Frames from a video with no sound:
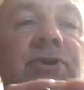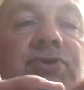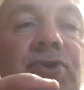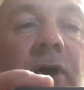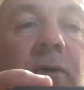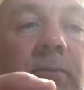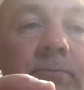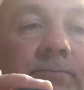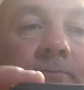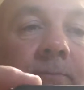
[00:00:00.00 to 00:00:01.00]
control,
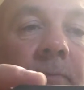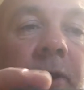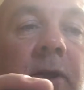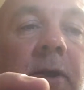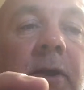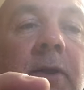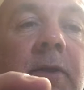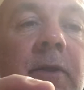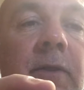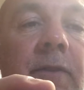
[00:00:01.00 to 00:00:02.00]

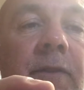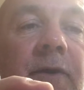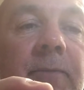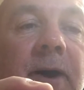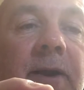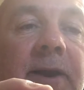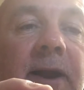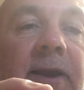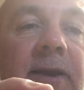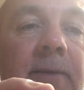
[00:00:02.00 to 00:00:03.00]
the third button
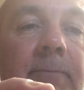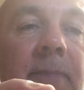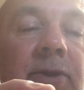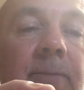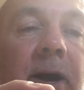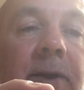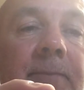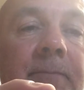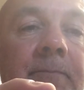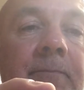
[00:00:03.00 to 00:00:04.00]
down here, your menu
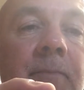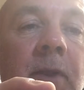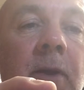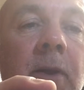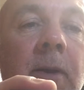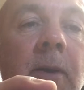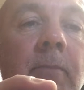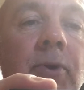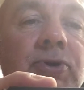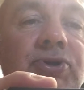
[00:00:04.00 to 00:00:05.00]
button,
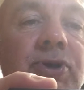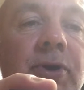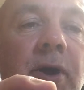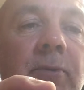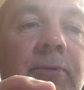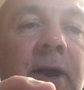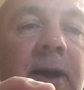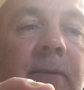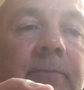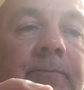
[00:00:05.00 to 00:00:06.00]
push and hold that